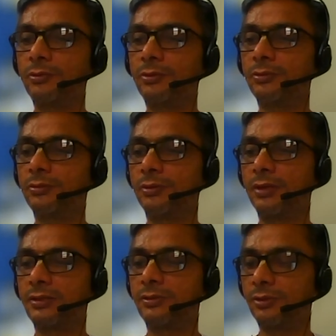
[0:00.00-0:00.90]
to
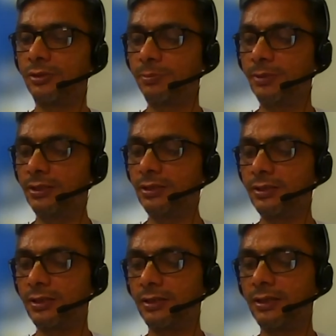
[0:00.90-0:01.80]
rush to hospitals
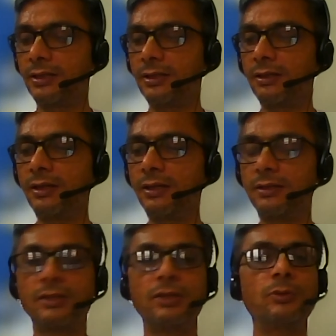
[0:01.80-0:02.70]
and get
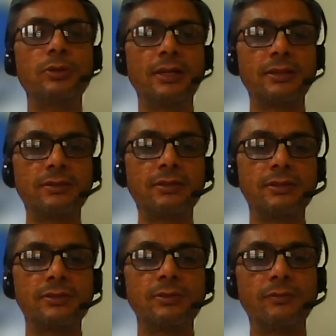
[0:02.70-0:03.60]
cured actually.
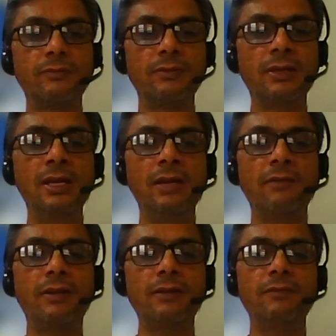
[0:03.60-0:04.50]
So
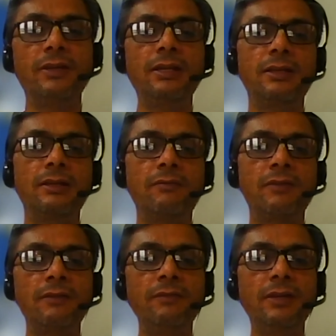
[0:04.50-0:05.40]

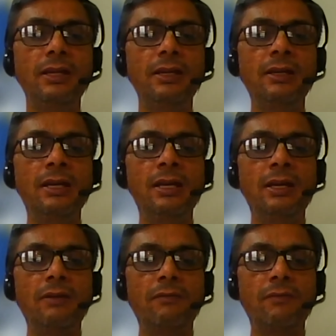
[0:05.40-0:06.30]
we
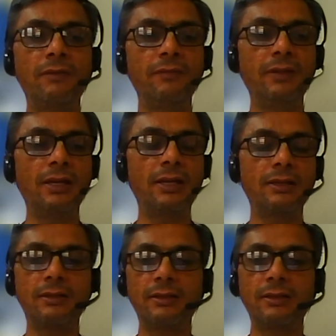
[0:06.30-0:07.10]
are